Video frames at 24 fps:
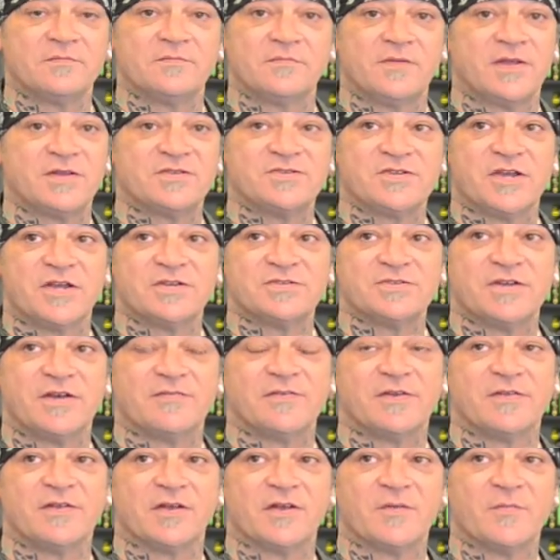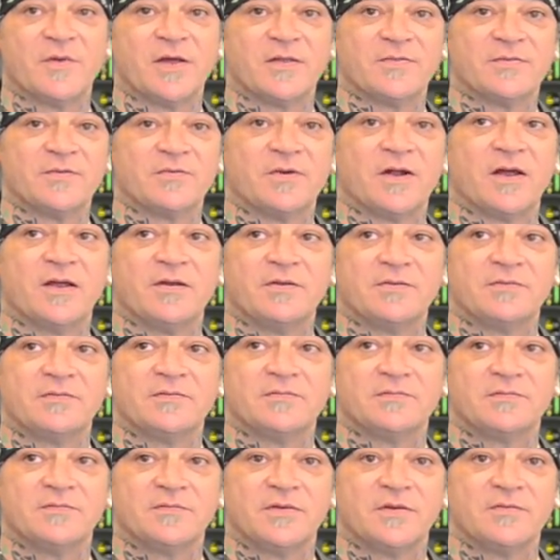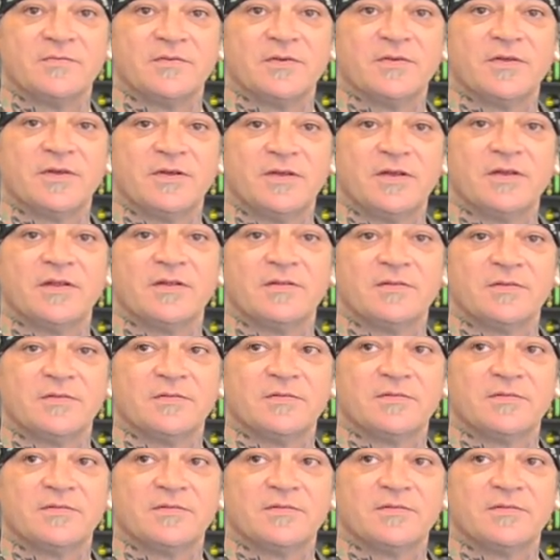It changed everything about the ride. It really did.